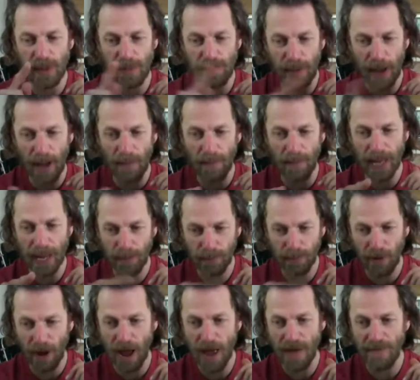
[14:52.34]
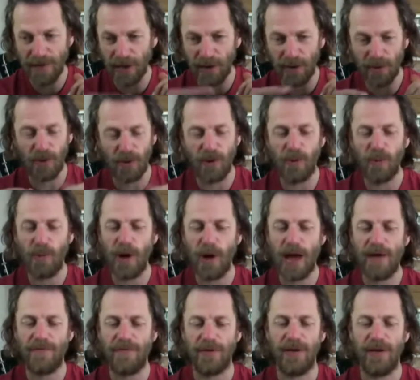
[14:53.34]
be public, private, or
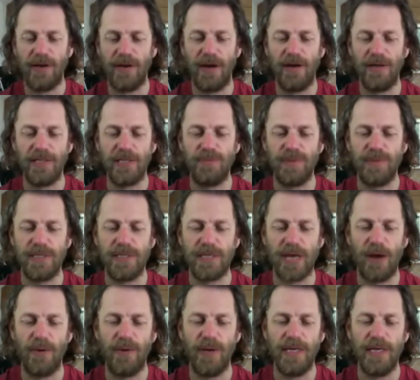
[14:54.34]
whatever? It'd just be so